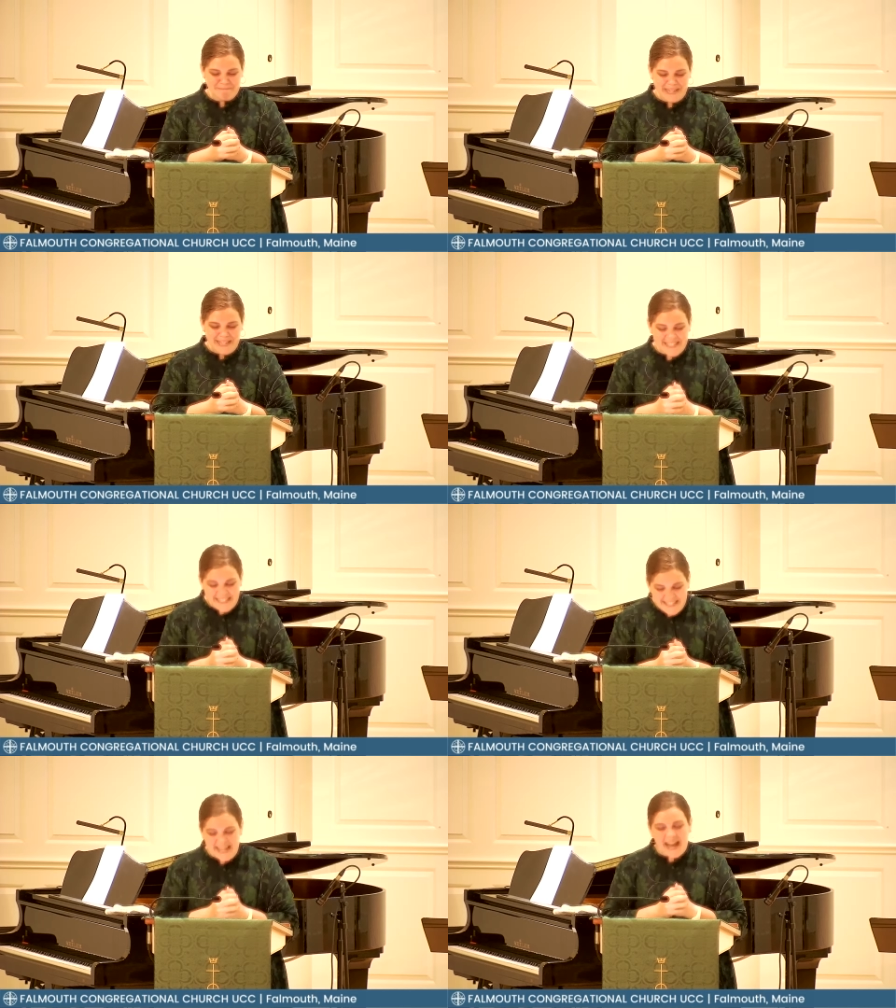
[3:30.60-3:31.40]

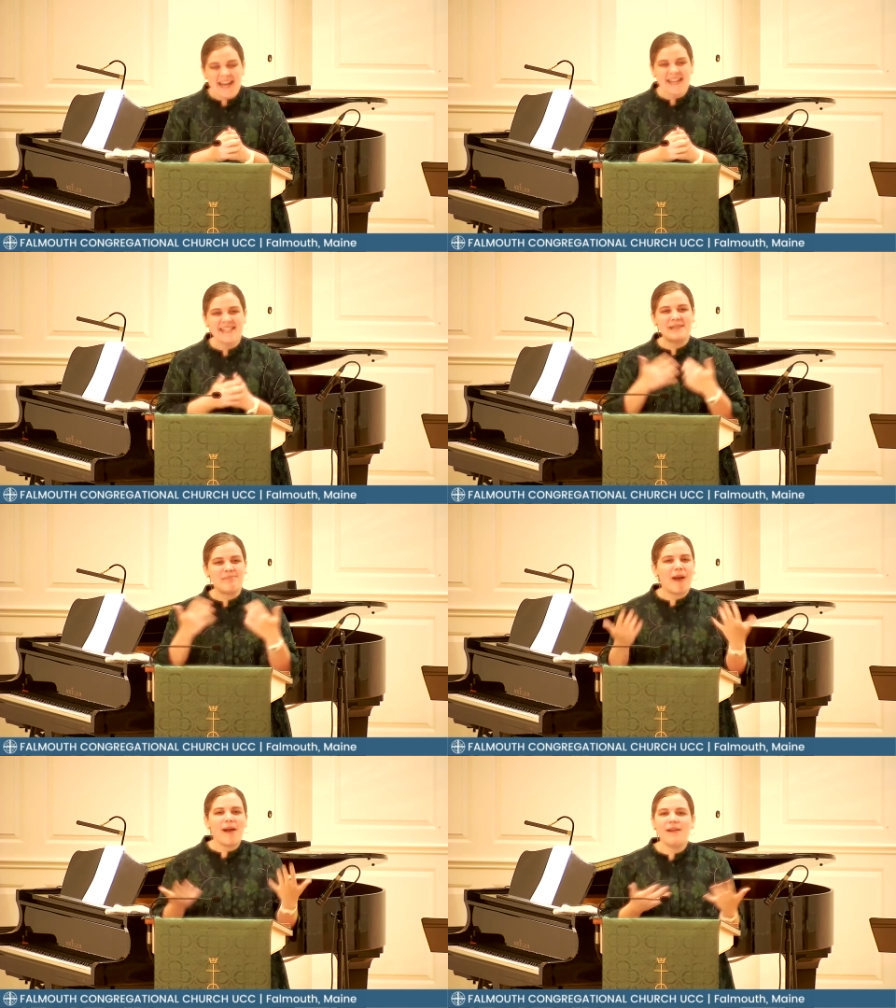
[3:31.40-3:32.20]
These signs
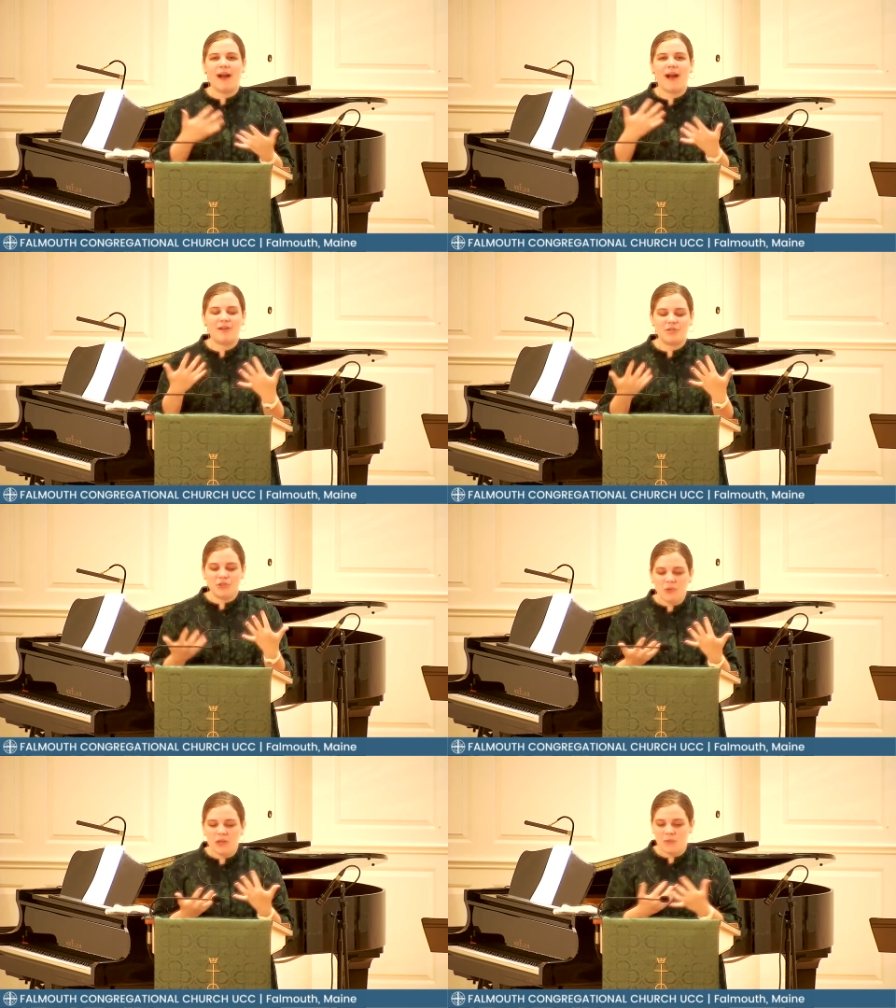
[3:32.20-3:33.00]
mark our
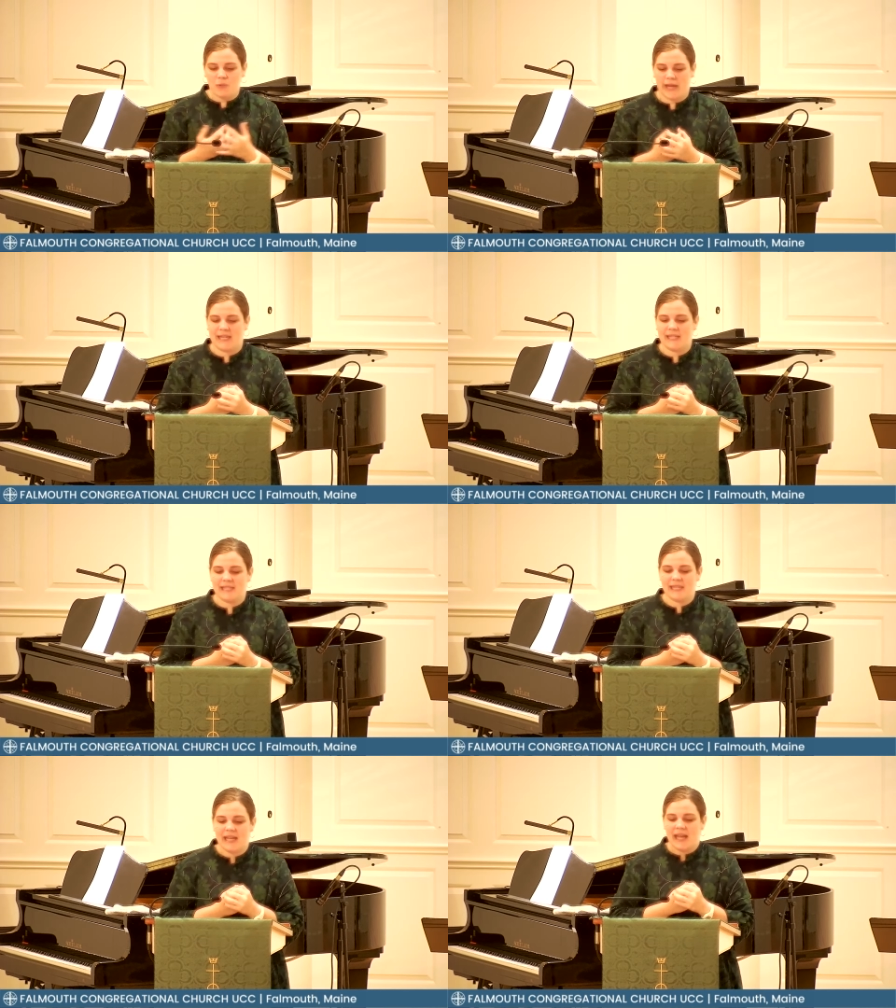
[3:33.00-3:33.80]

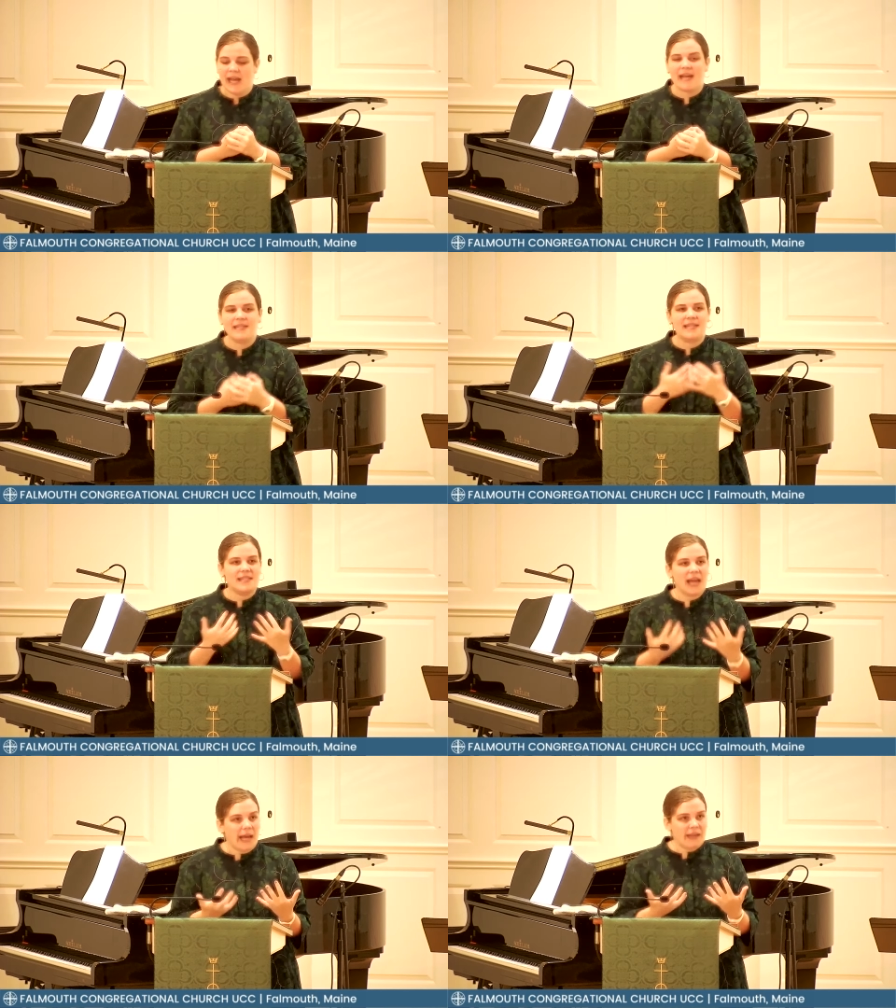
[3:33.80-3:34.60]
doorways as a
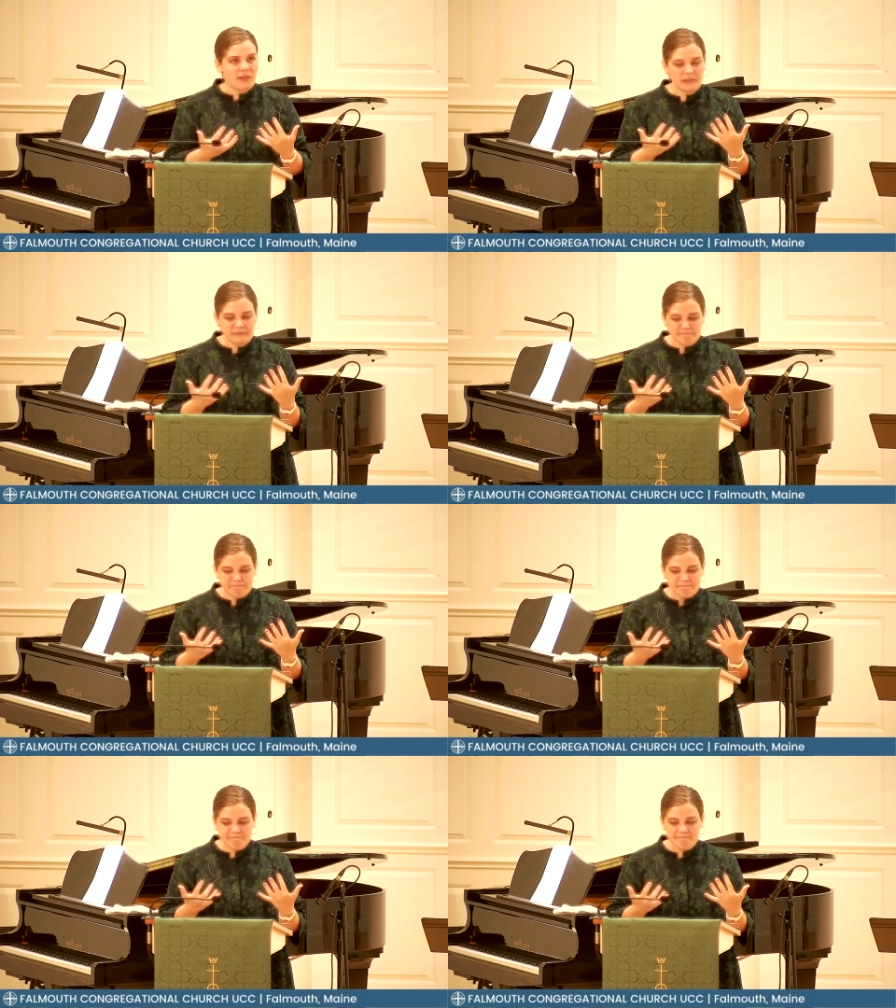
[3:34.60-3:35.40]
title
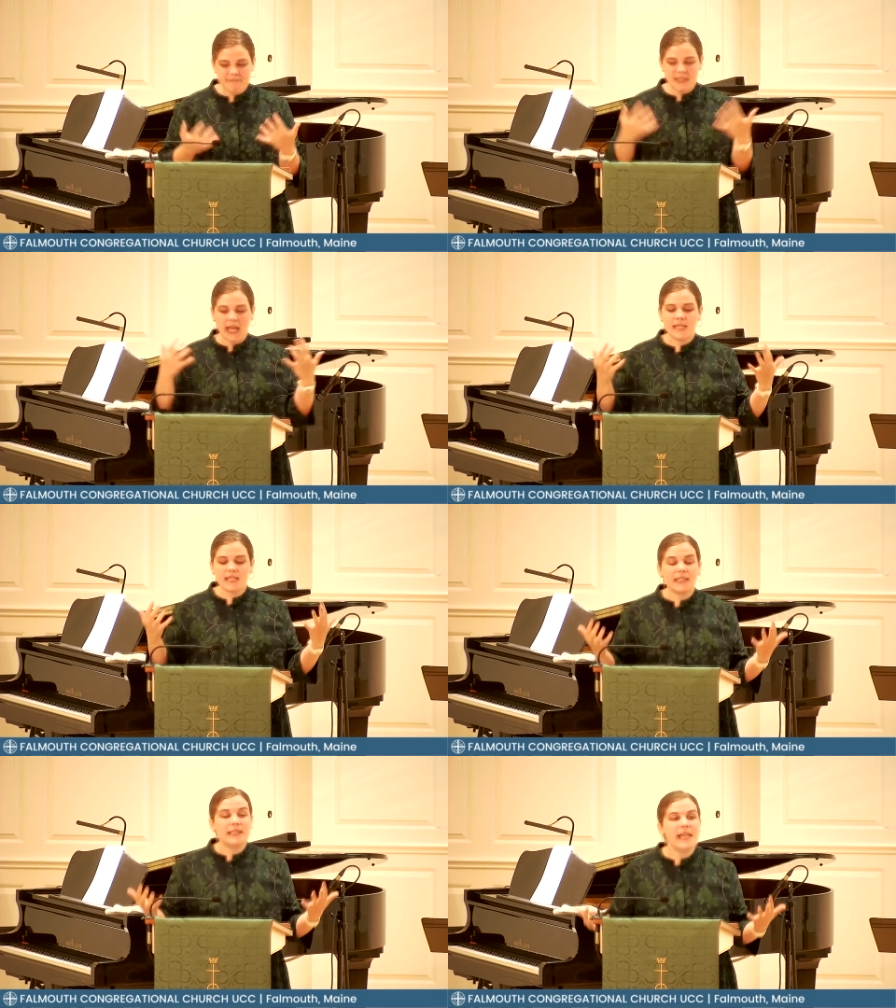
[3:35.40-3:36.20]
and a
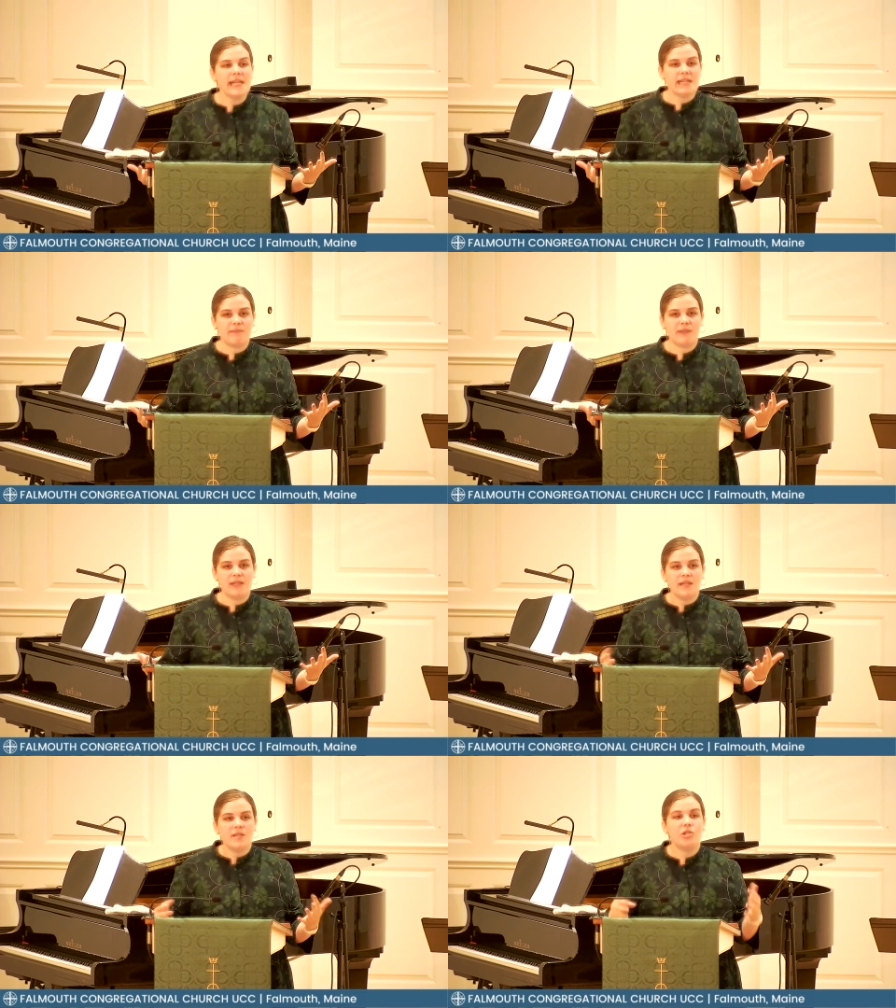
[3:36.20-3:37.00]
claim
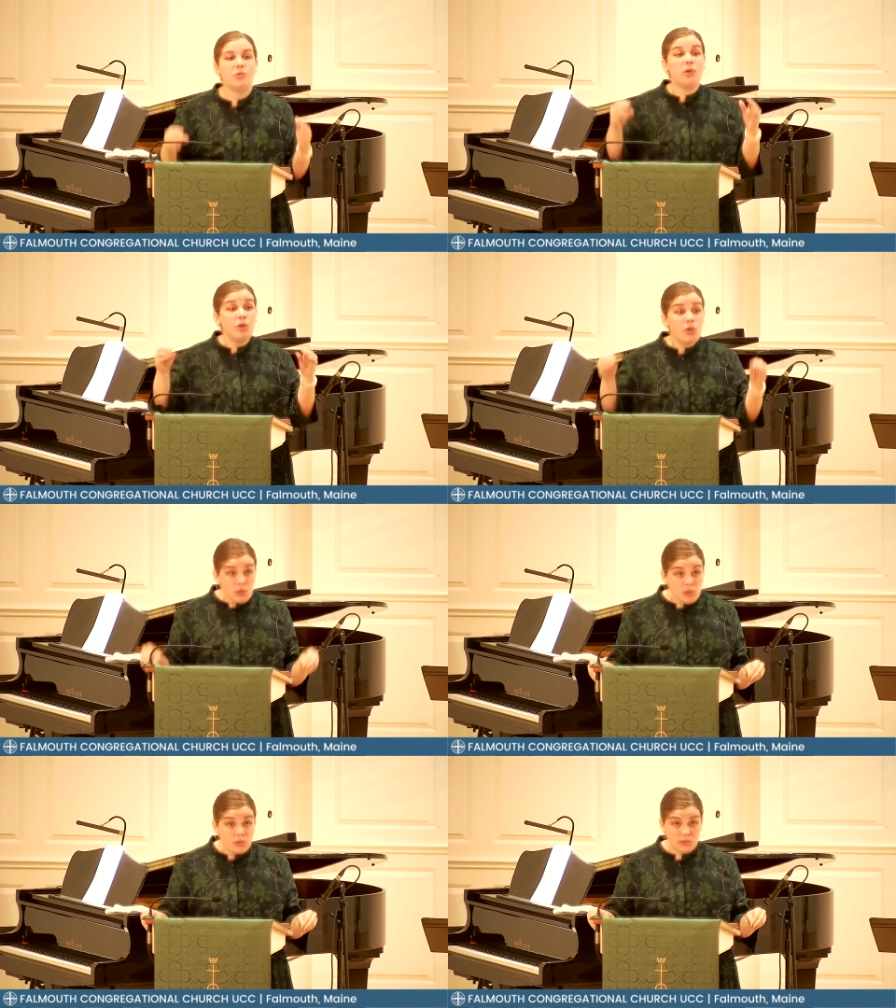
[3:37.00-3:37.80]
to
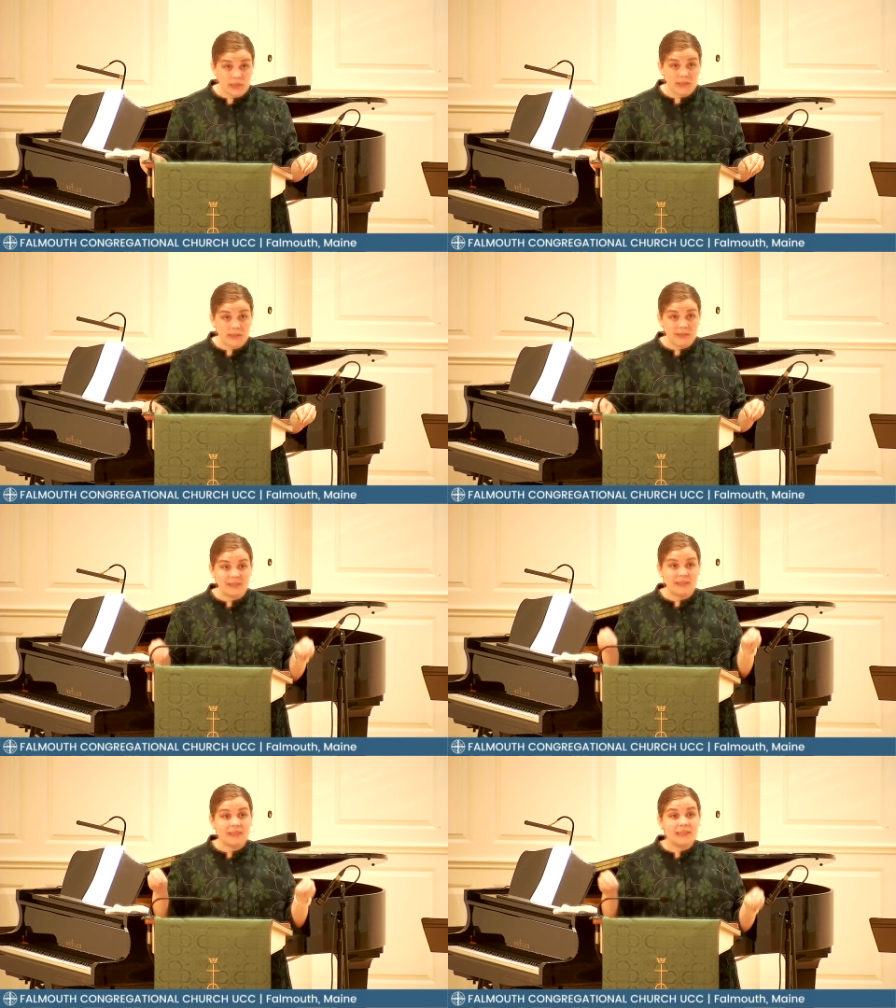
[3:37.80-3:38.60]
who
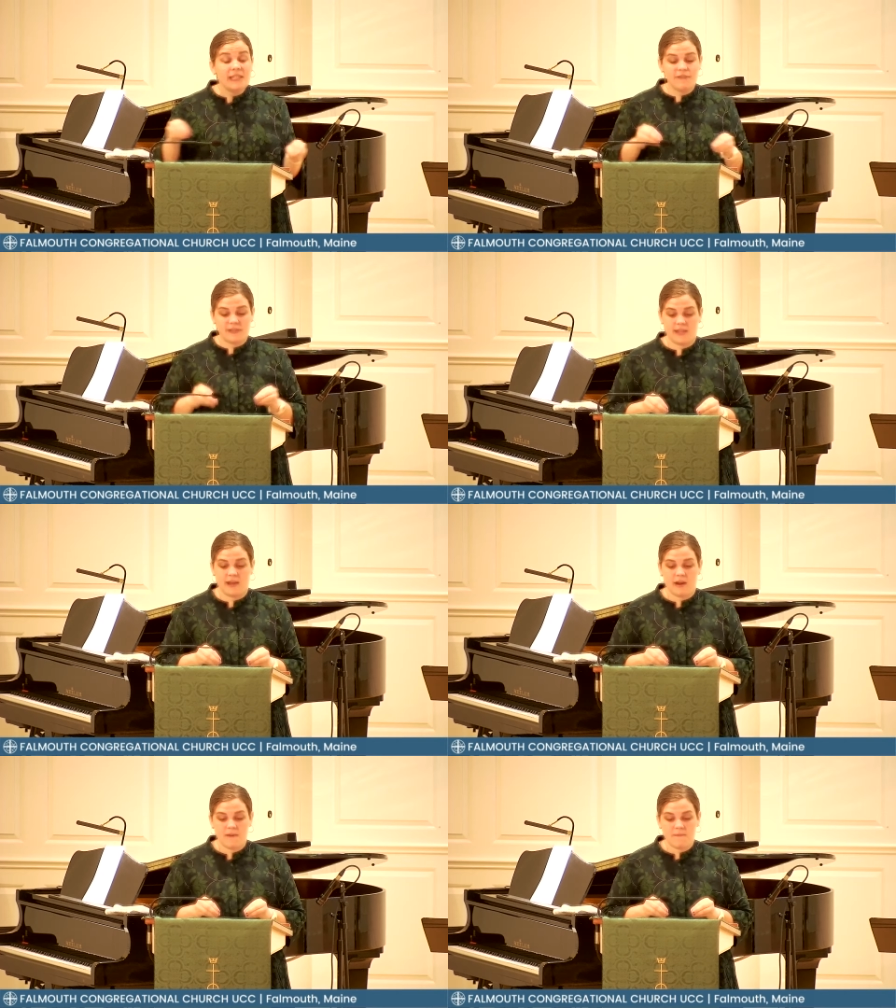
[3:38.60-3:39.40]
lives there,